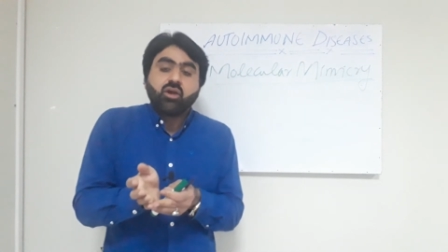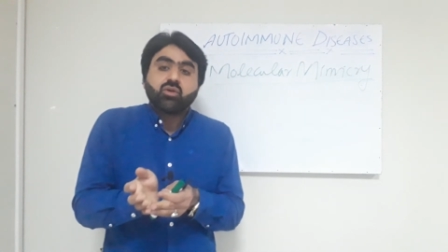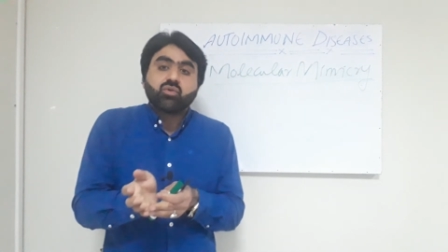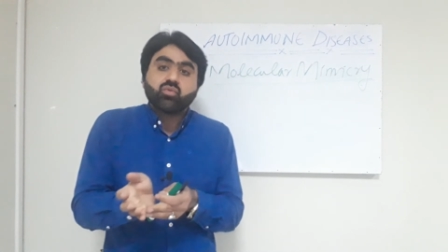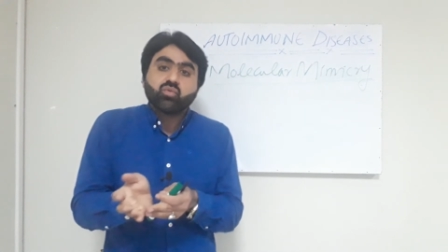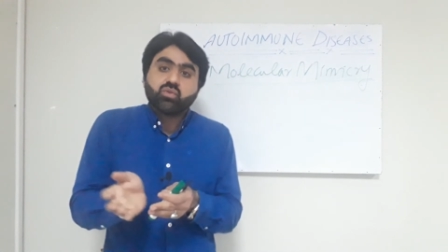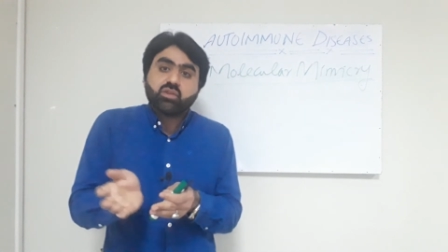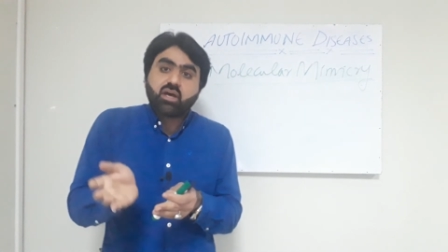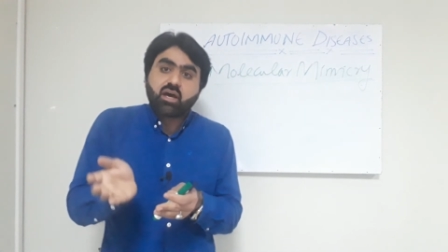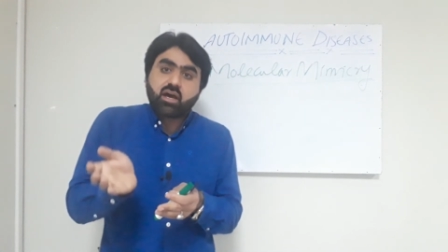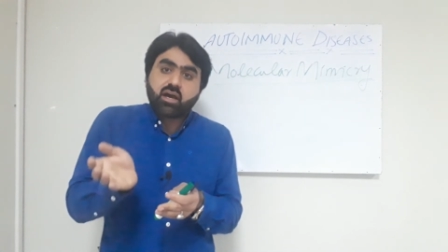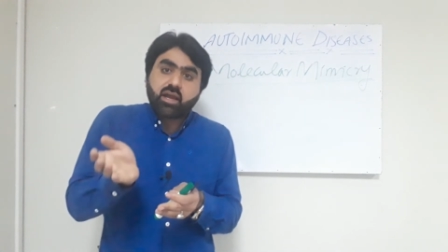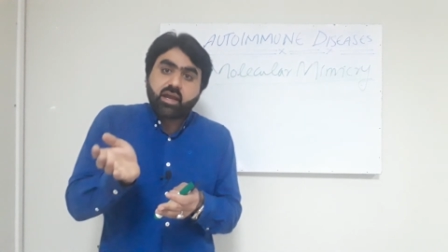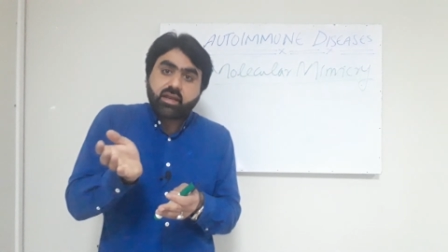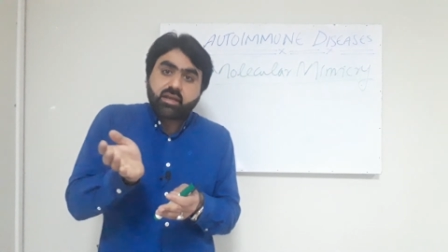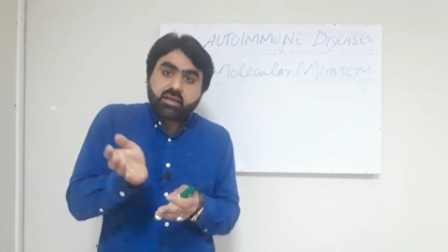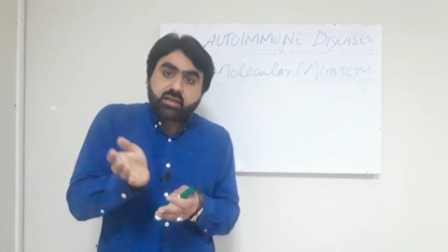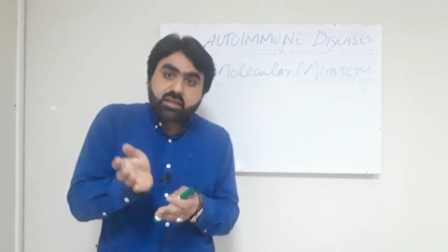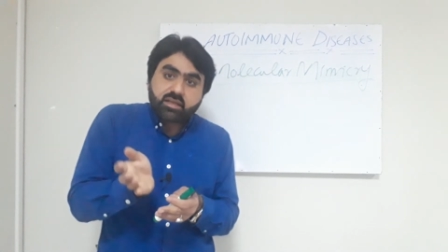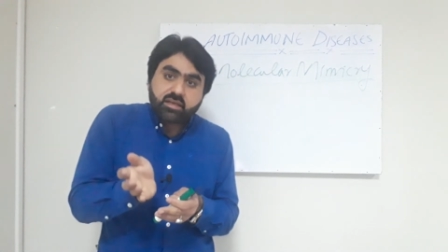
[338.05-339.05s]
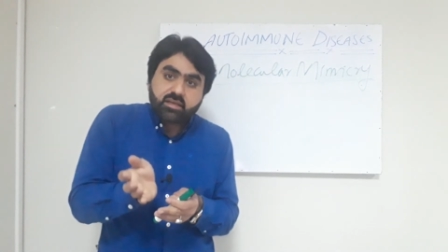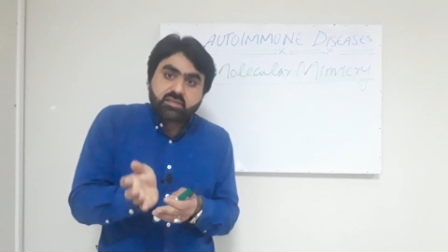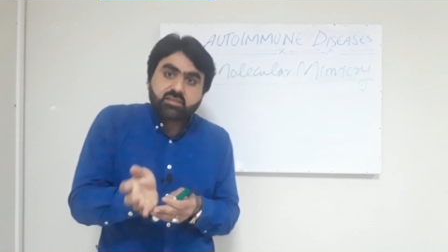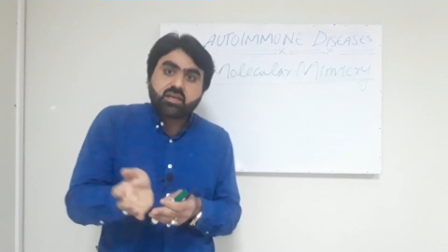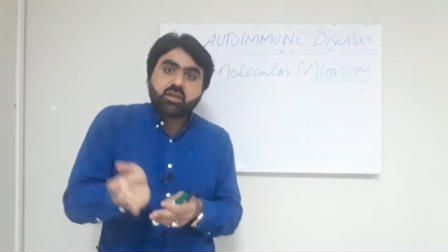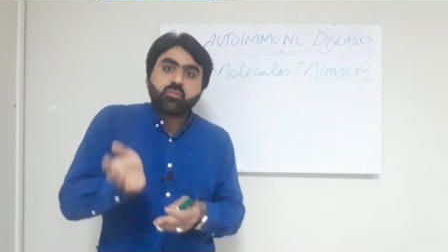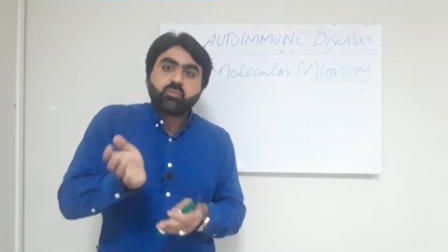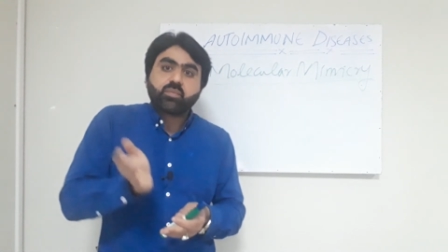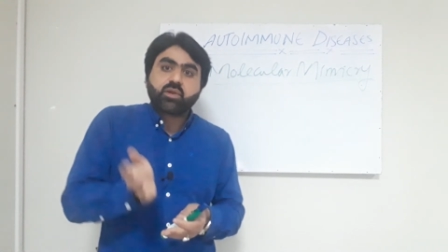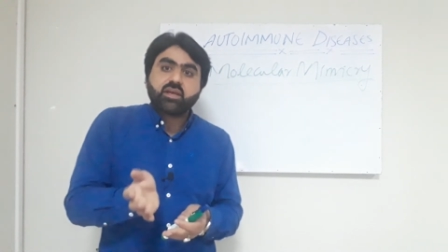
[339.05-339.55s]
to the
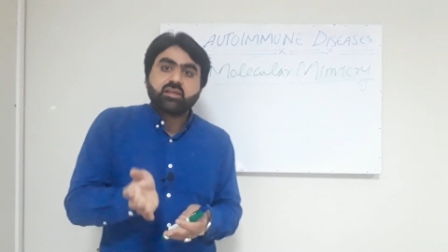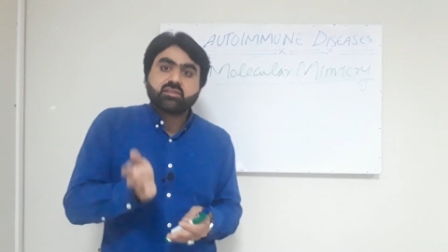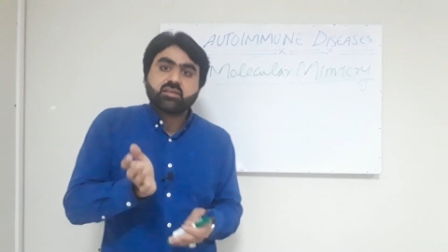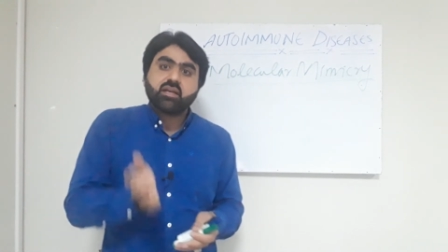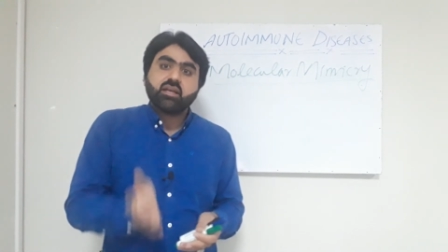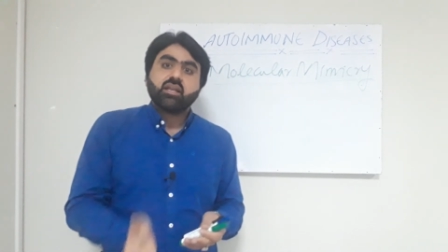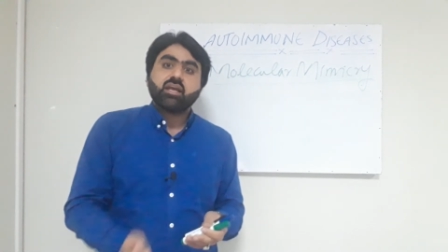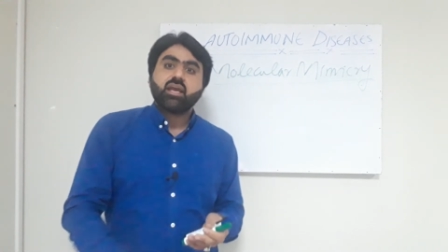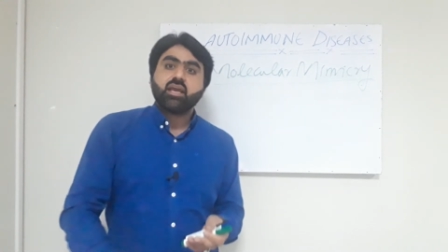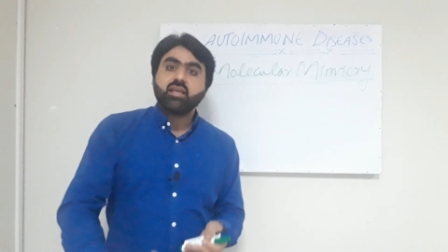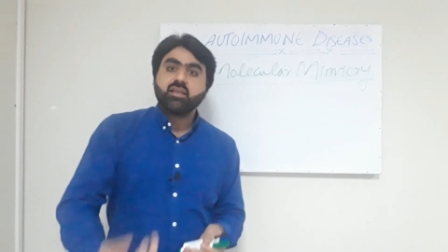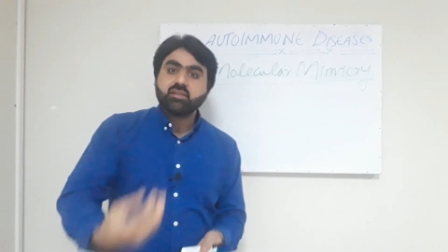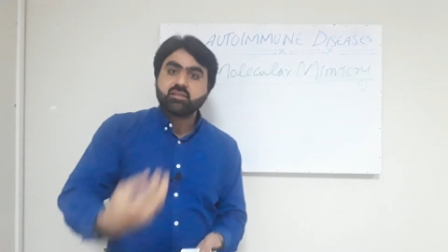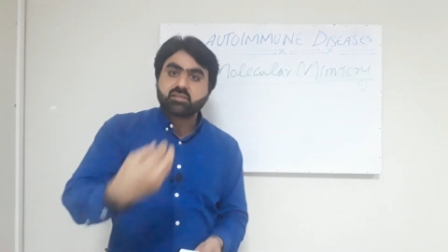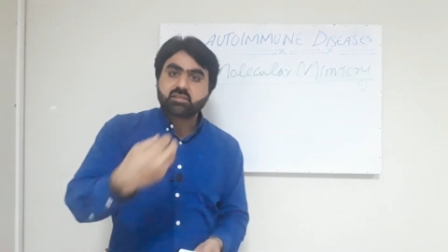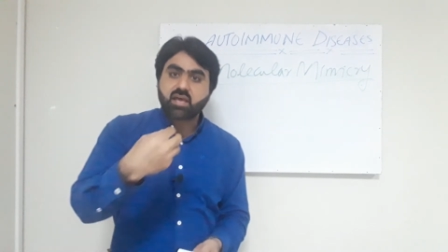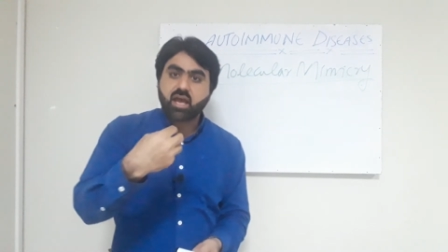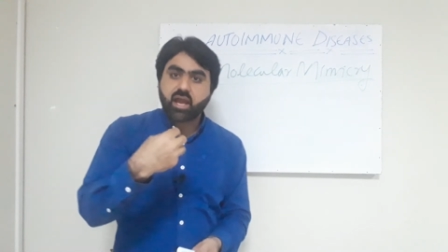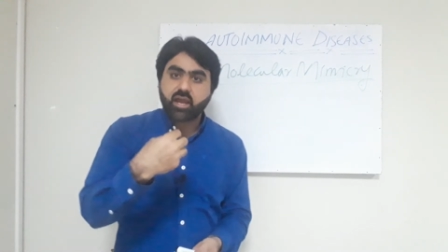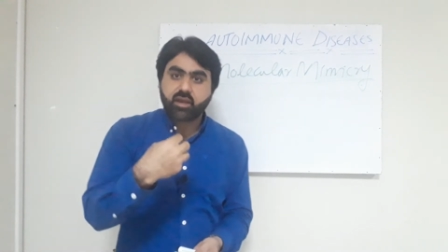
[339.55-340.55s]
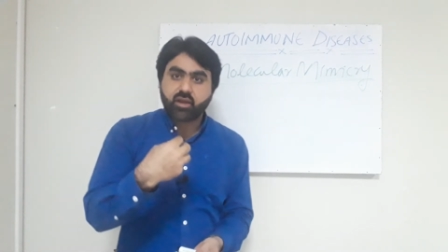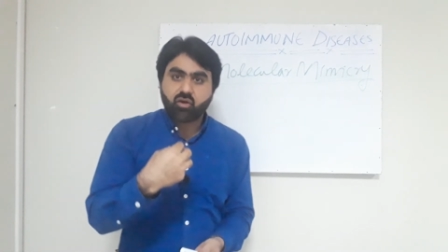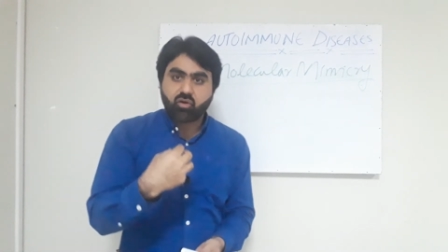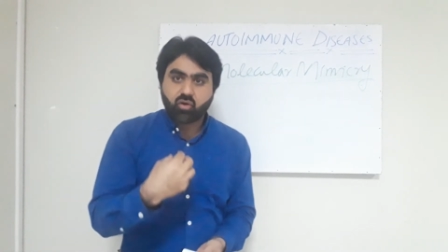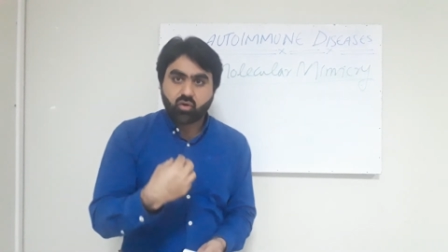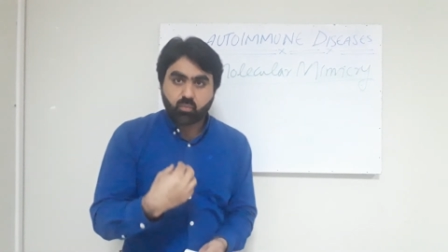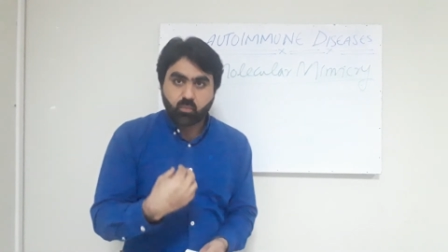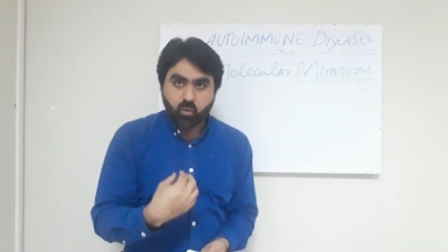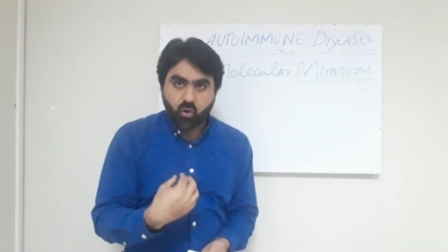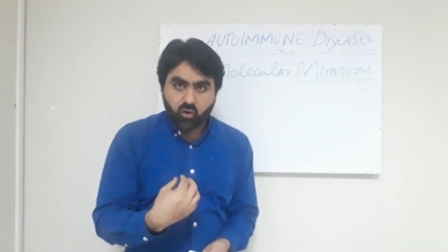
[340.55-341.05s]
antigen present inside
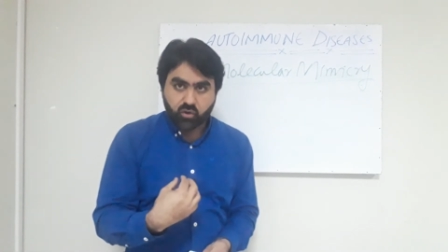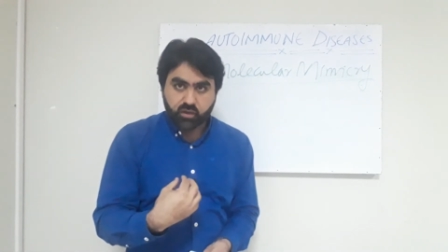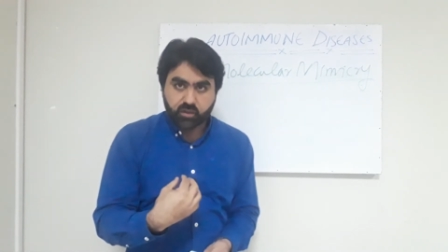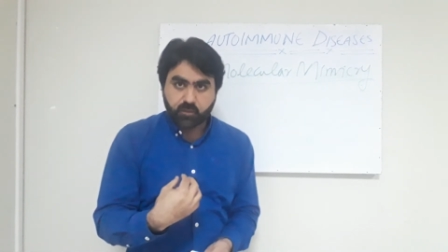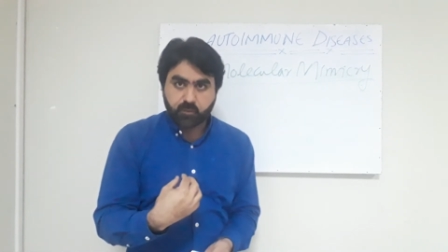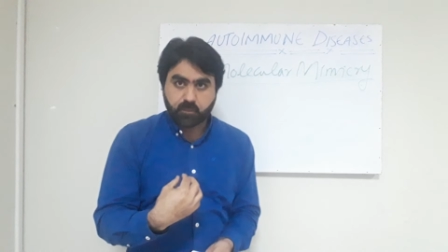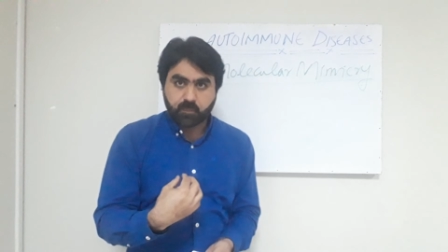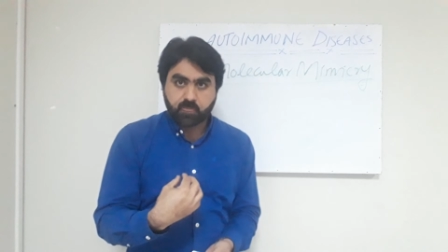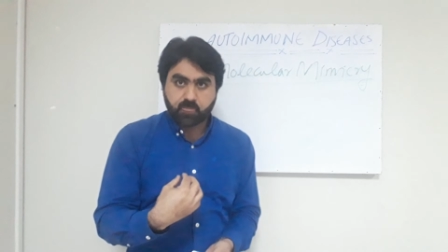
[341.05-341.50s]
our body.